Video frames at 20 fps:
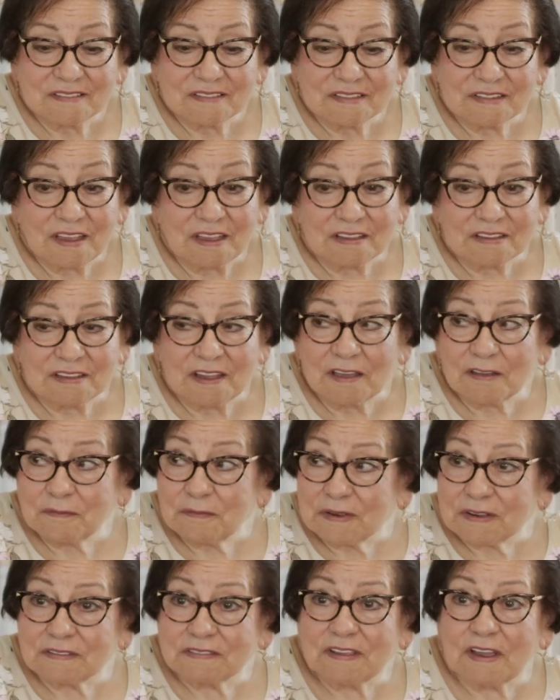Yes, now
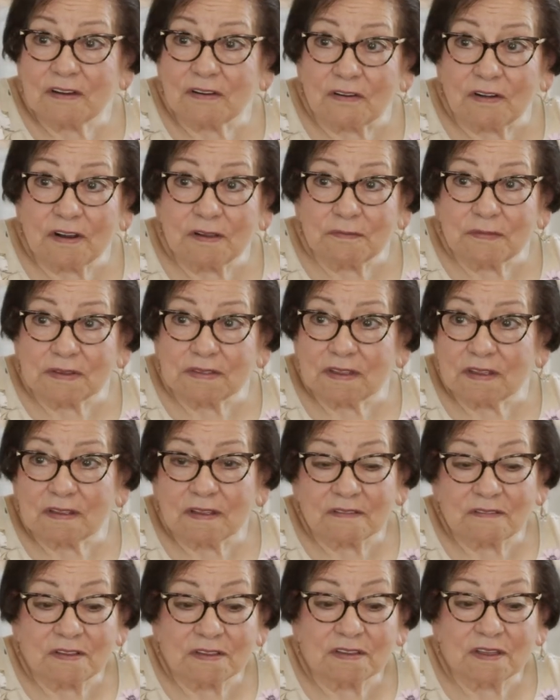because they're growing, but
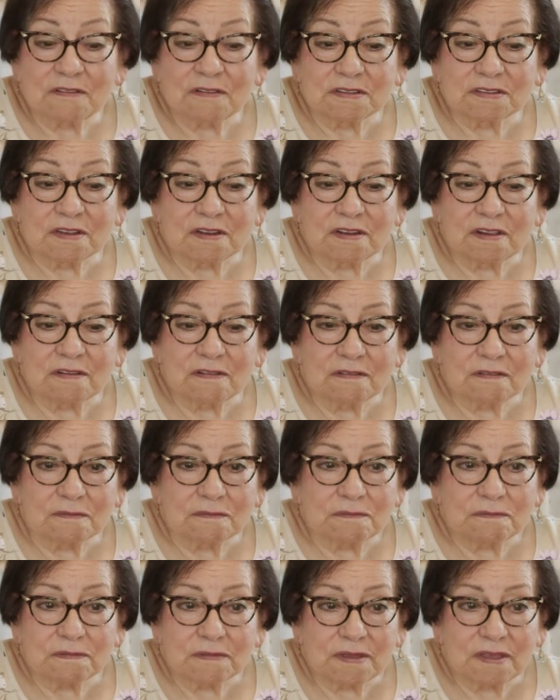when they was a little
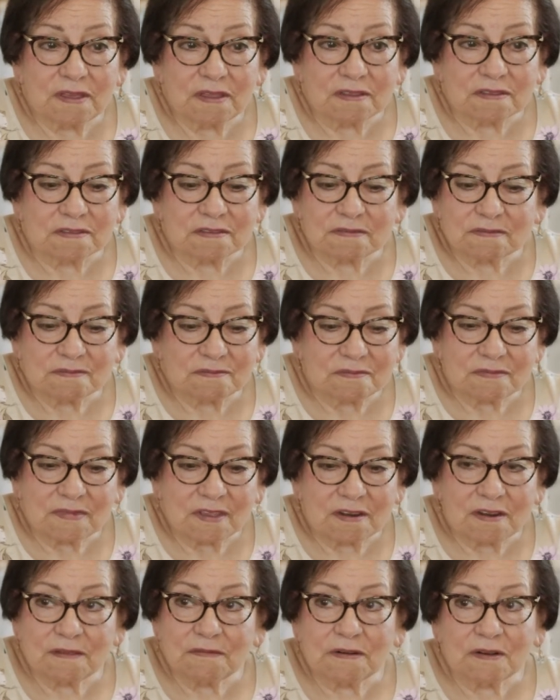kids,
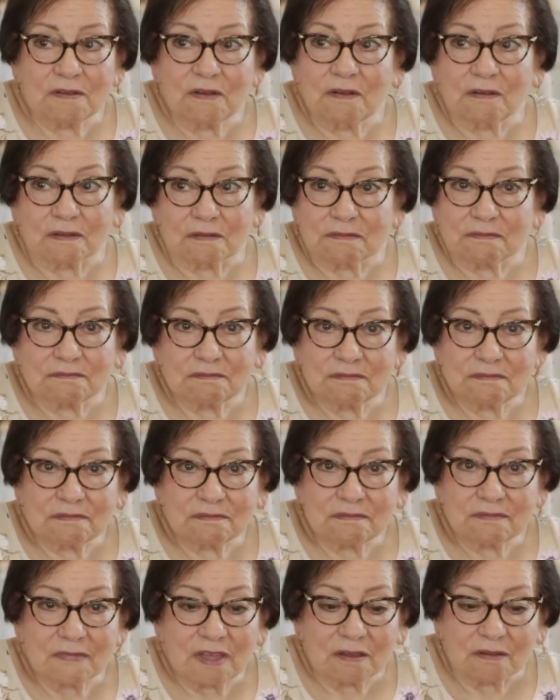they never go
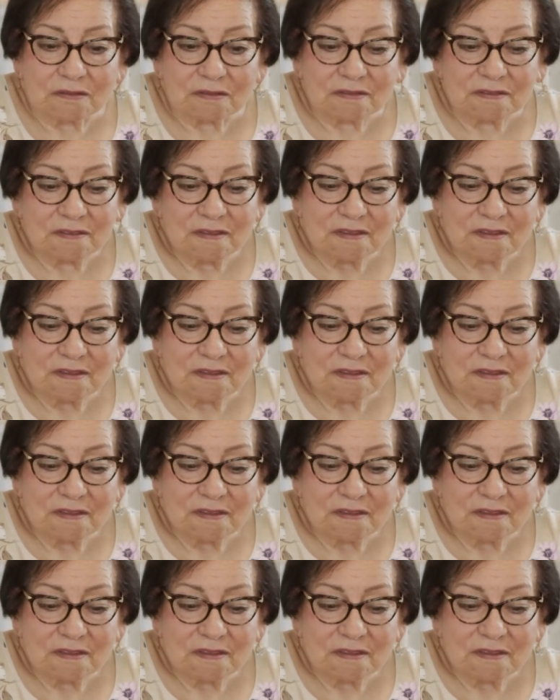out.